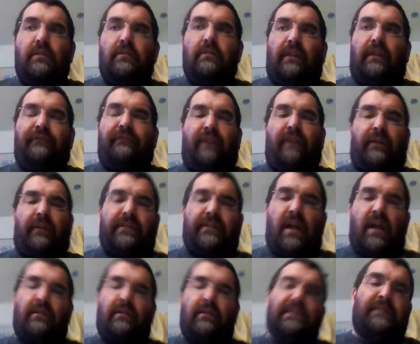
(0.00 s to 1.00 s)
like
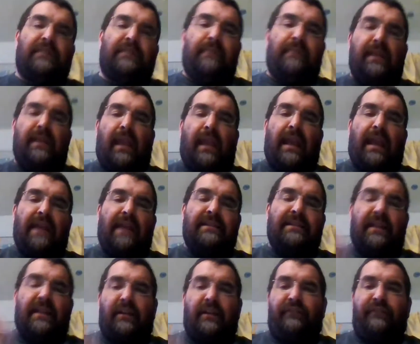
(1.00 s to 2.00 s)
Frederick Douglass speaking at
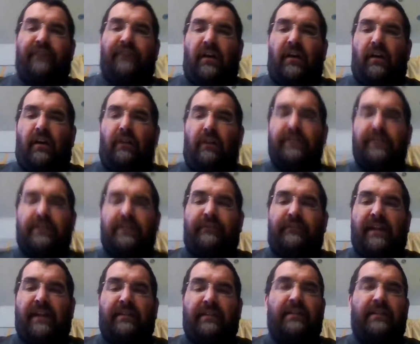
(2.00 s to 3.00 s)
Seneca Falls and the
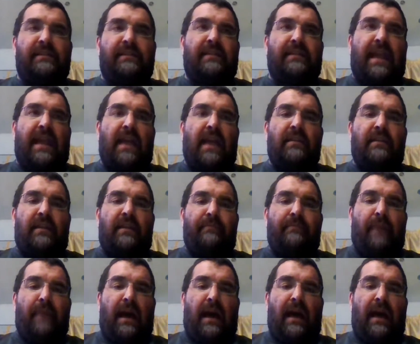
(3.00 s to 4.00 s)
fact that Stanton
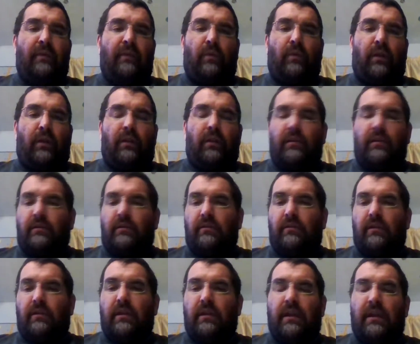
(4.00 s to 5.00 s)
and Mott
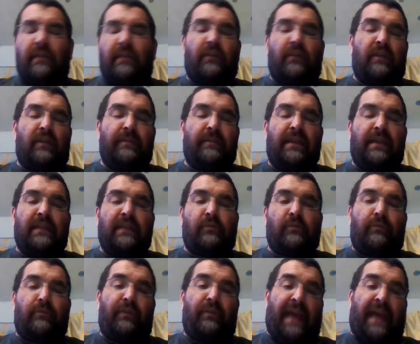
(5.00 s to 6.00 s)
and the Grimke's
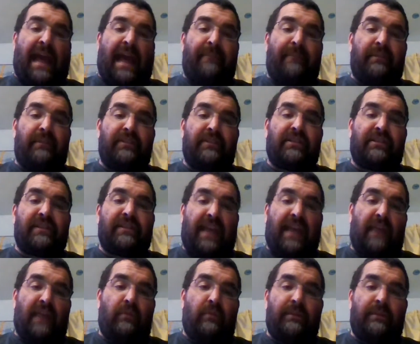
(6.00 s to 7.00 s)
were both abolitionists
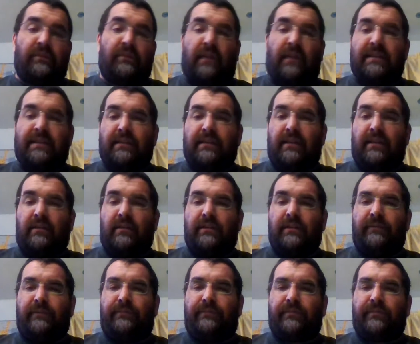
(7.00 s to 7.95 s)
and women's rights leaders.